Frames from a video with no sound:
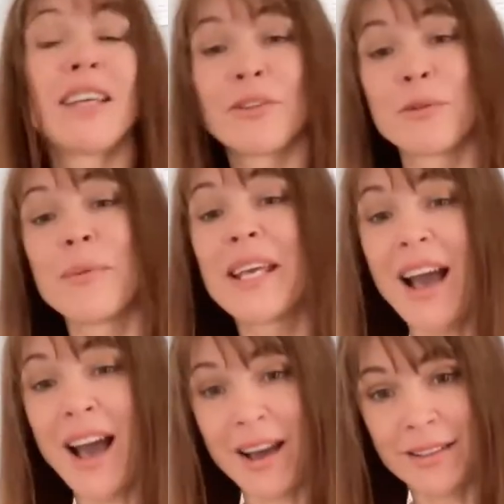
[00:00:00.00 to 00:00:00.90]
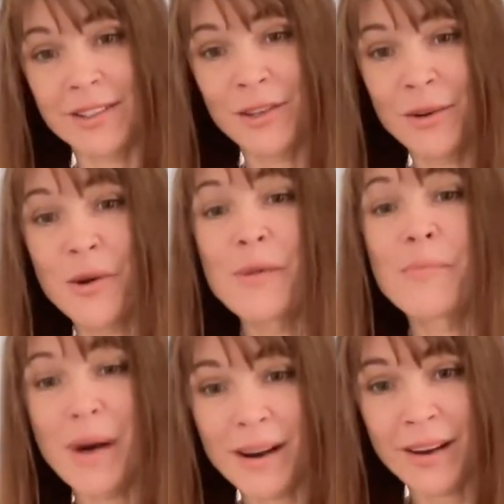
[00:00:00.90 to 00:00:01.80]
it would be at or
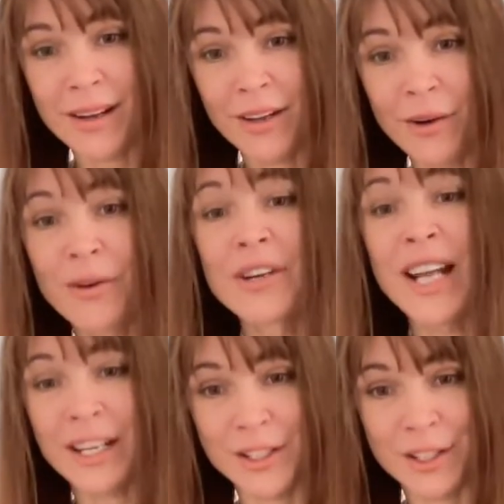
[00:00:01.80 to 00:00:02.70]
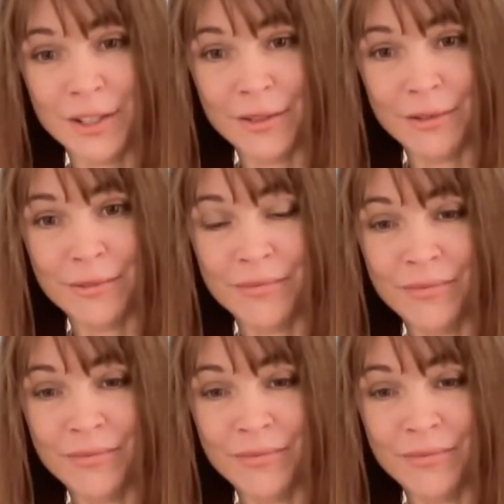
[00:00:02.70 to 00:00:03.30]
by or next to